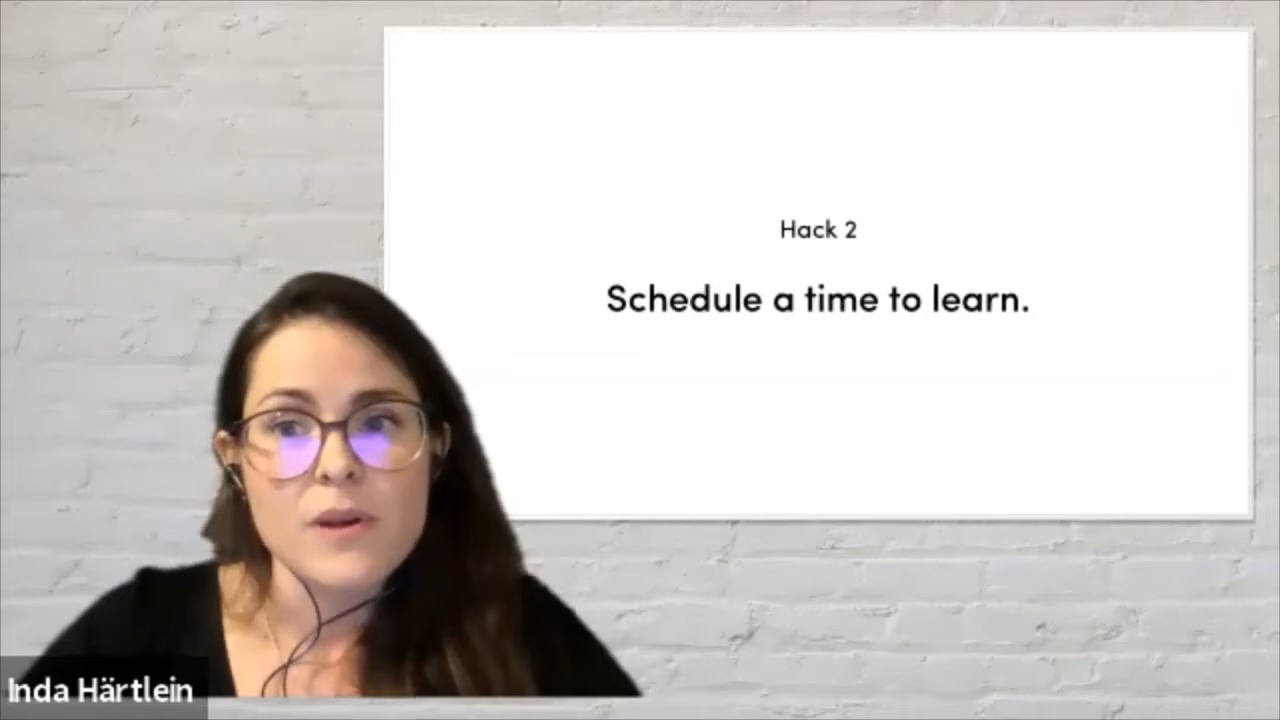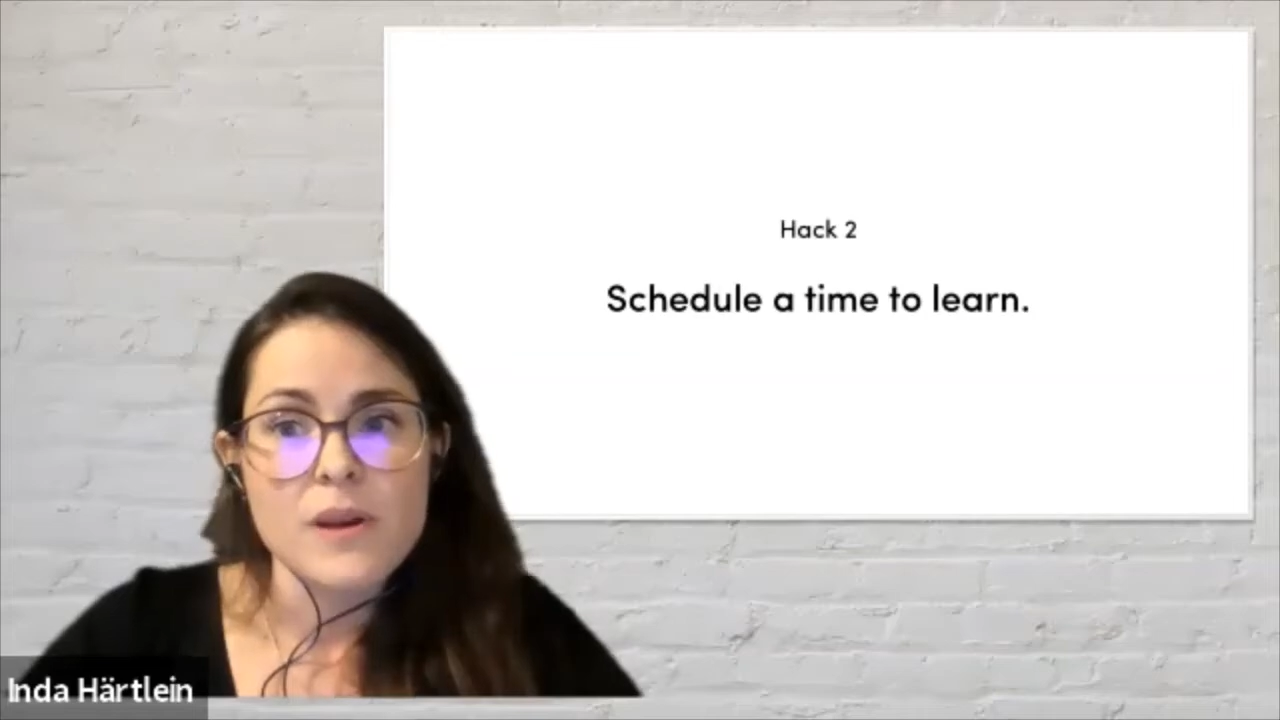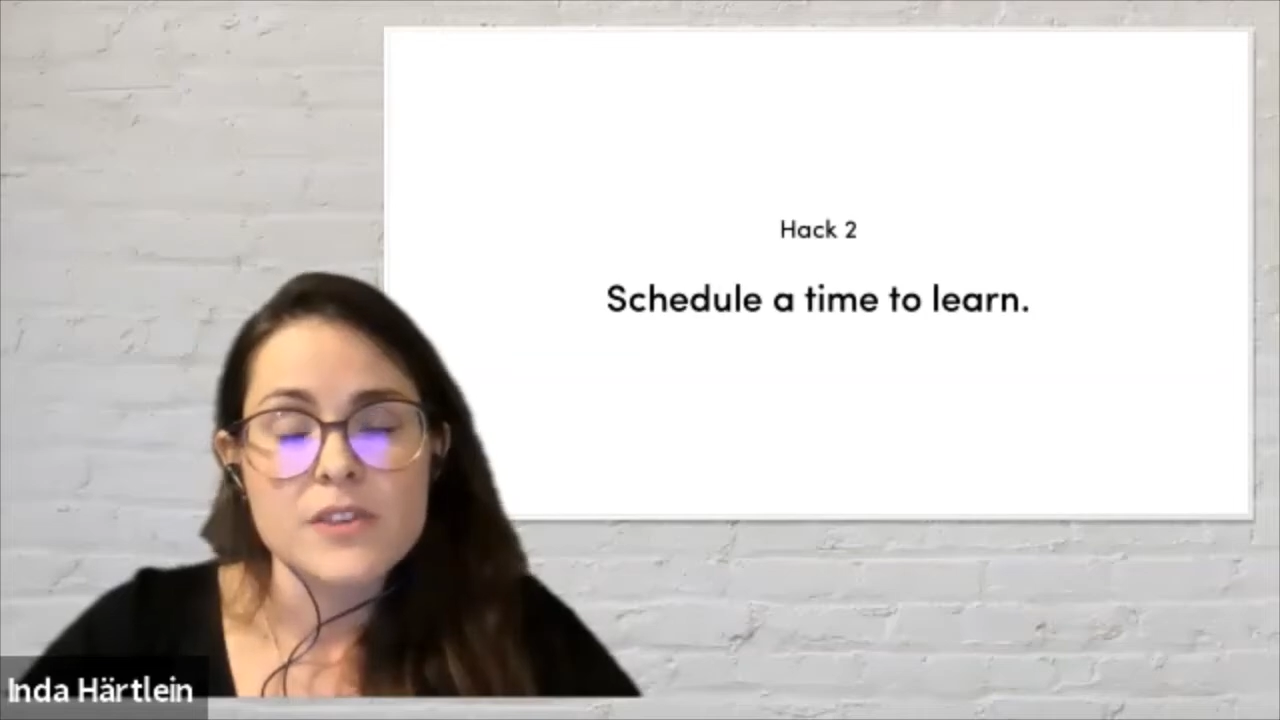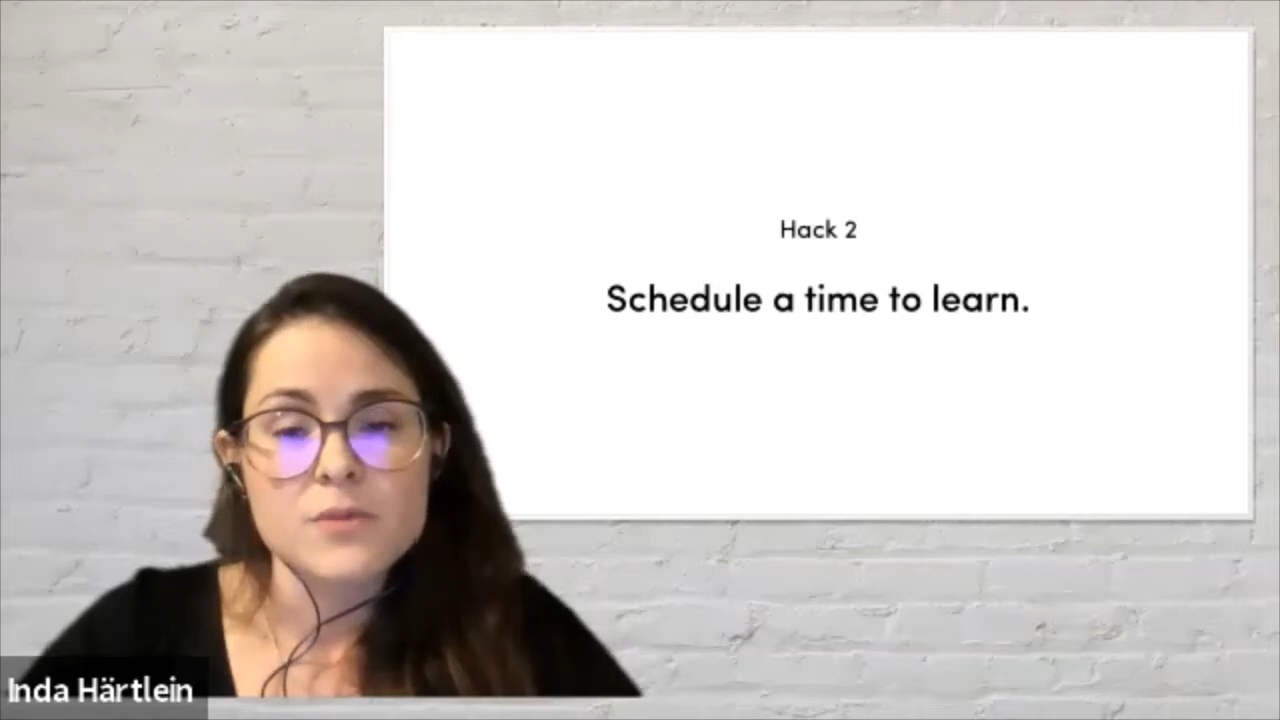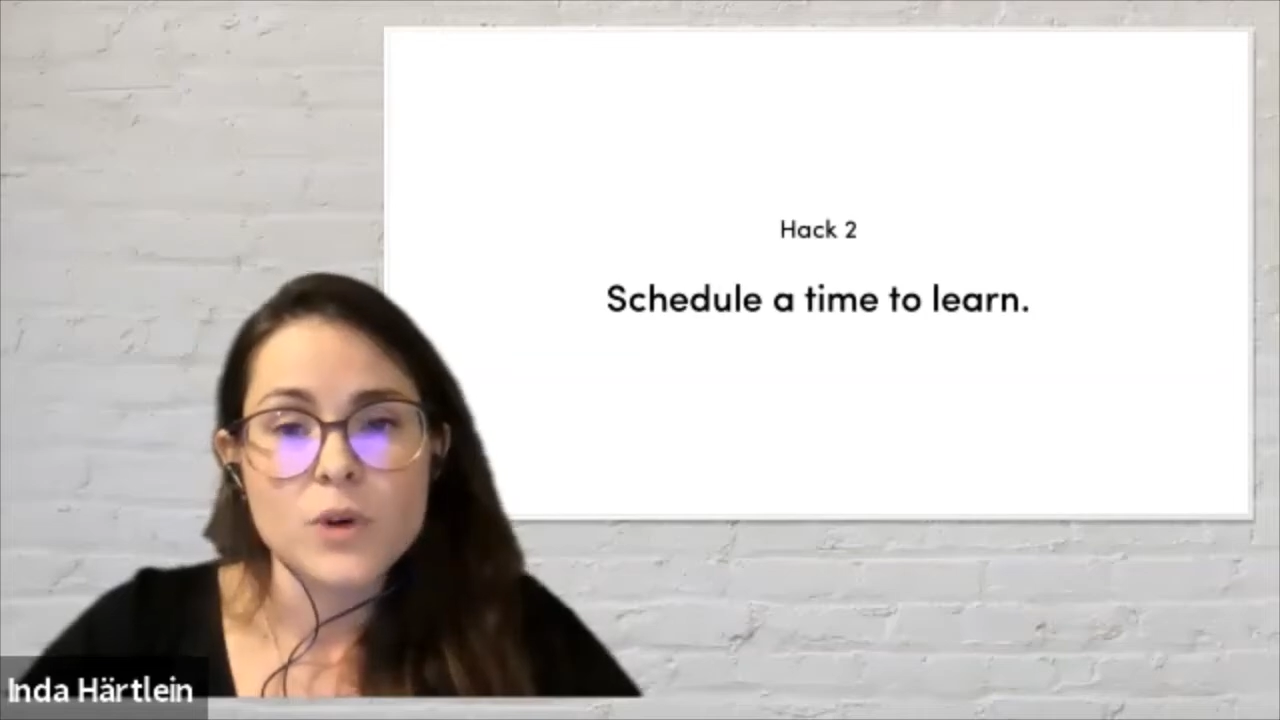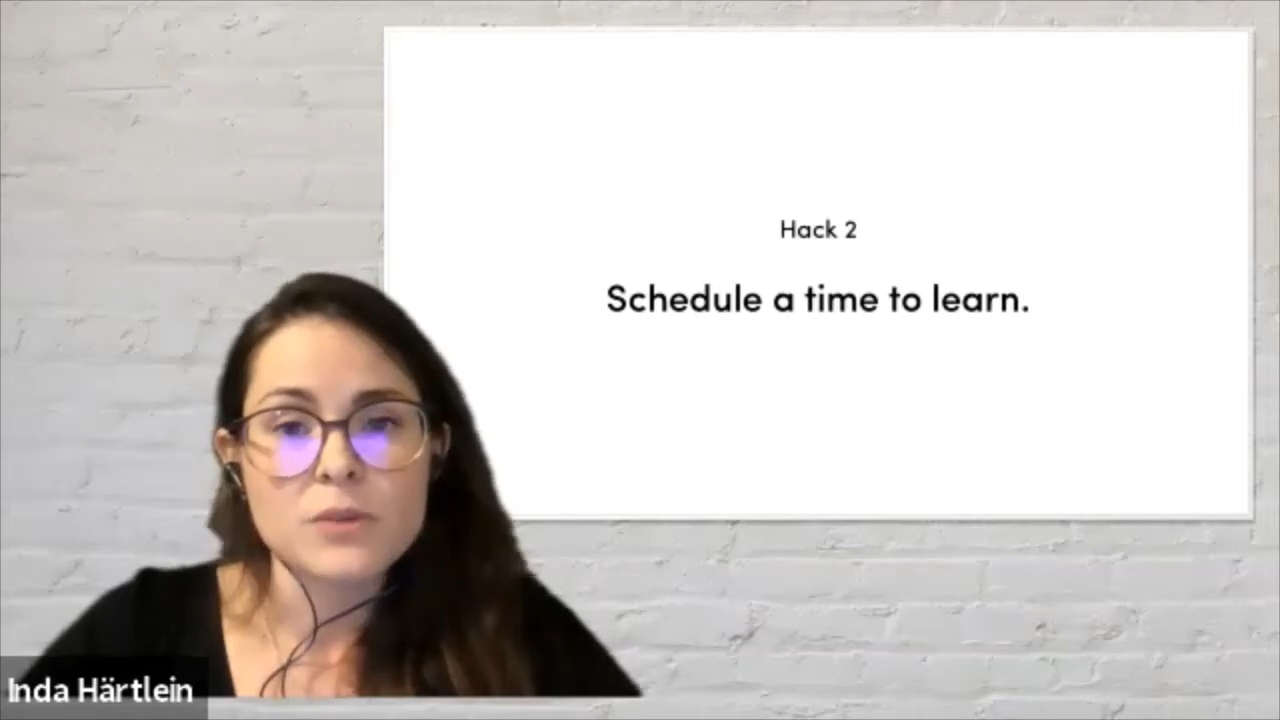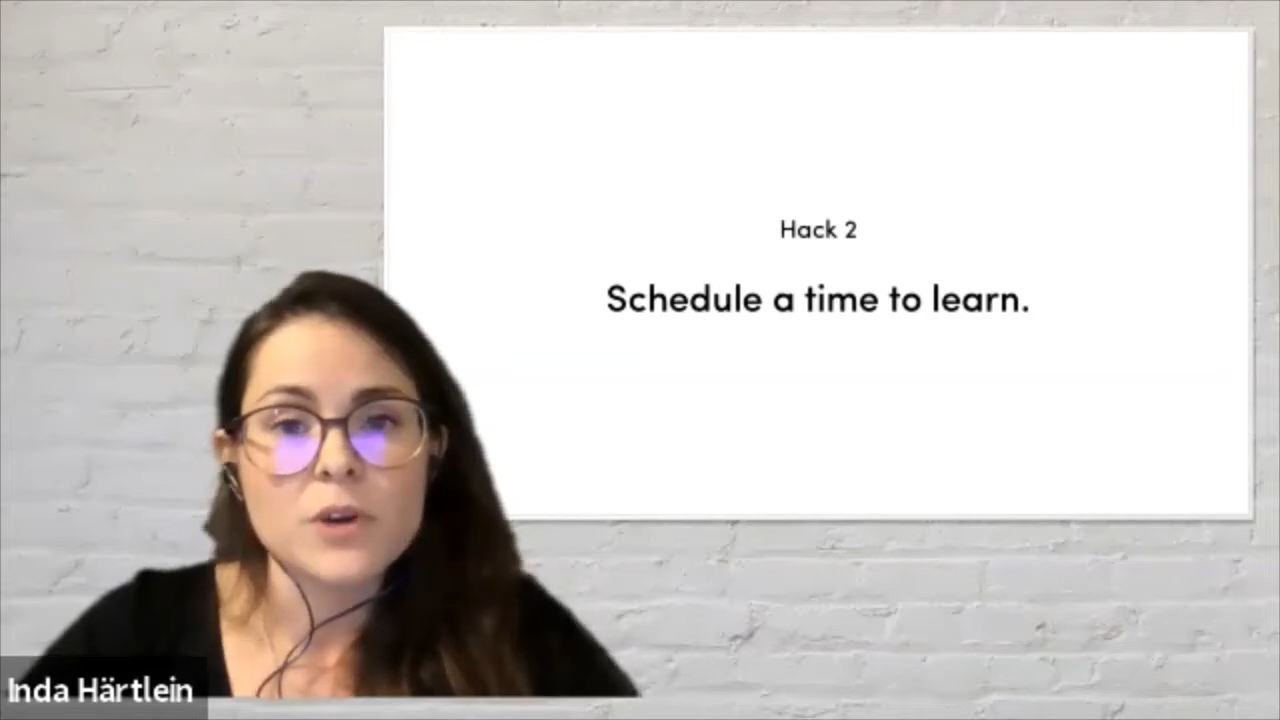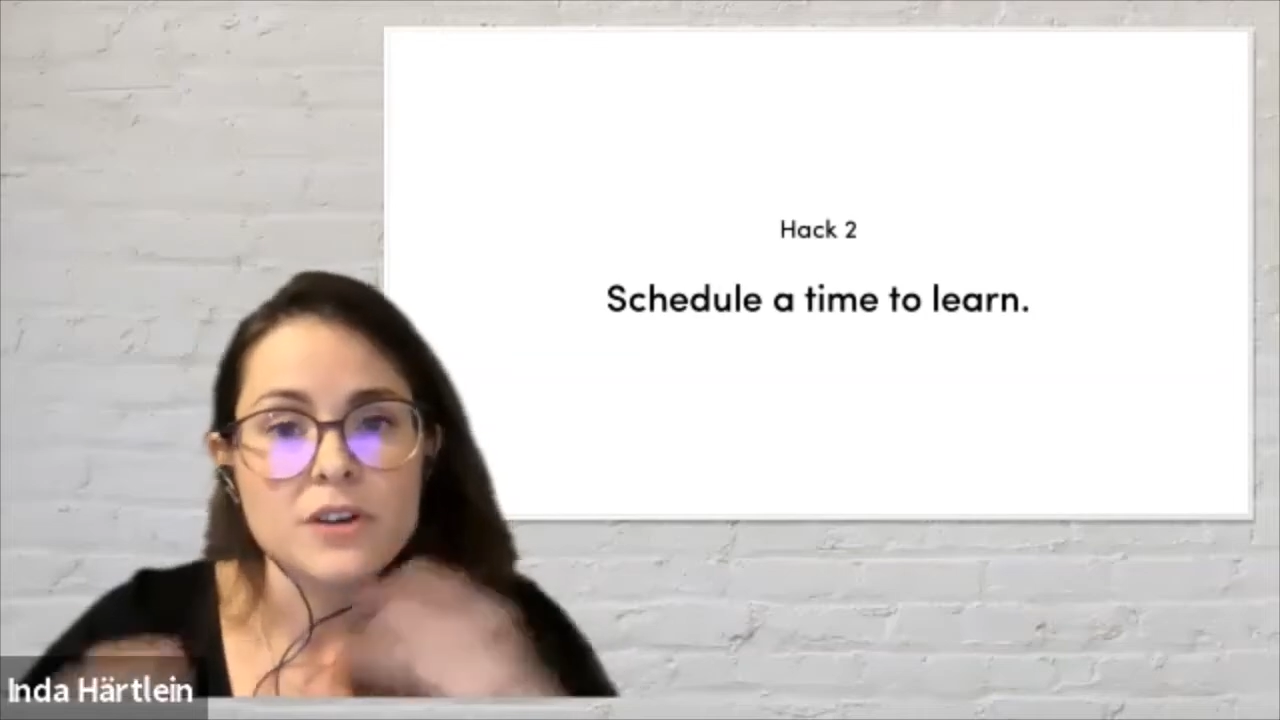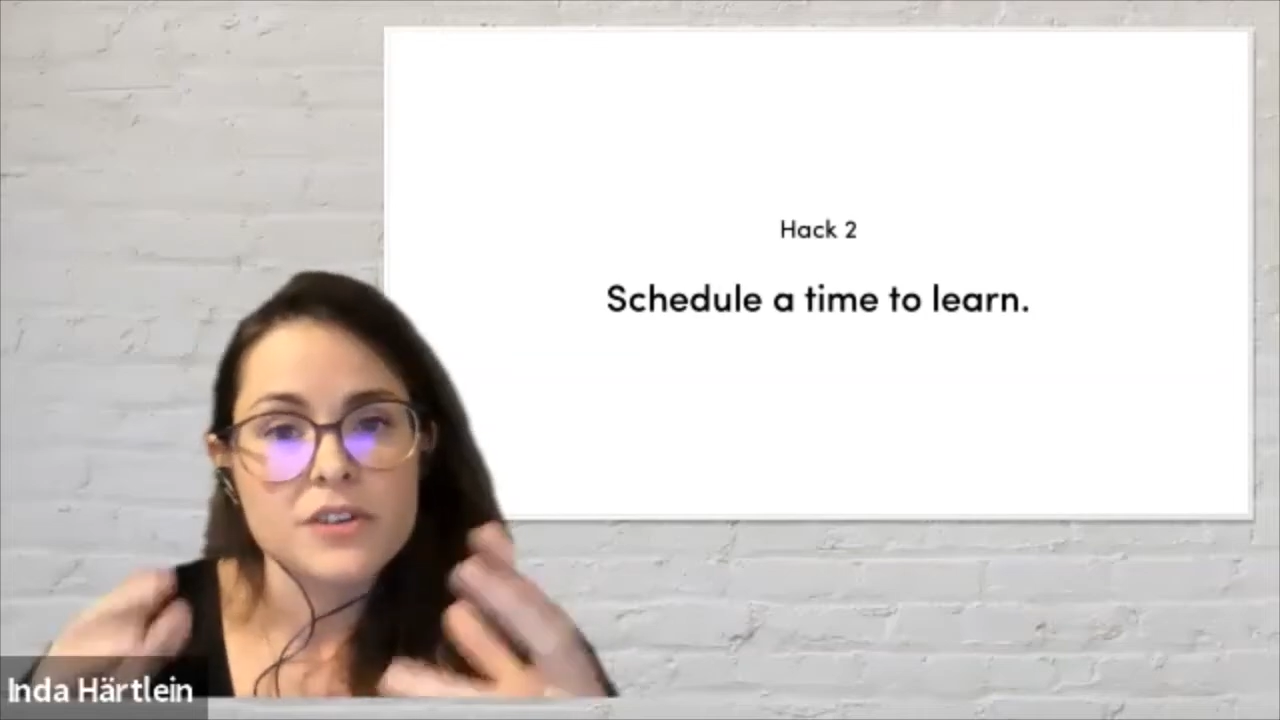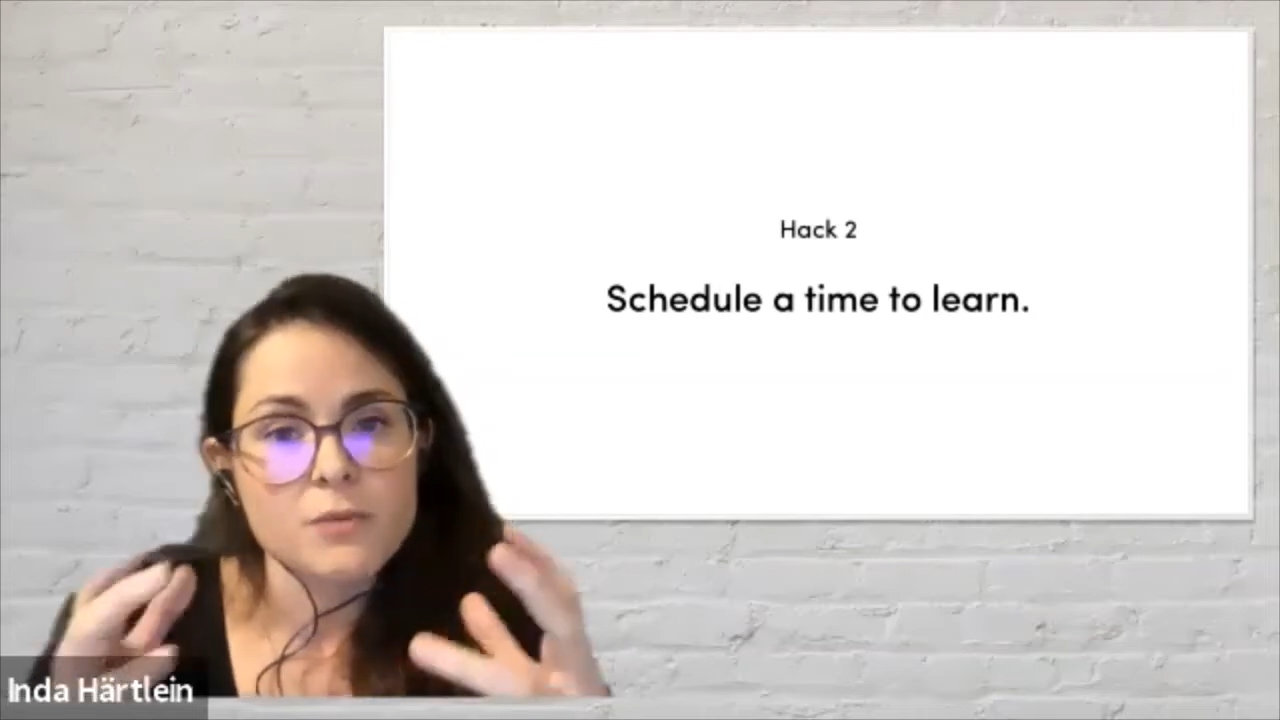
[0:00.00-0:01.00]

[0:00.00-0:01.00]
is one where,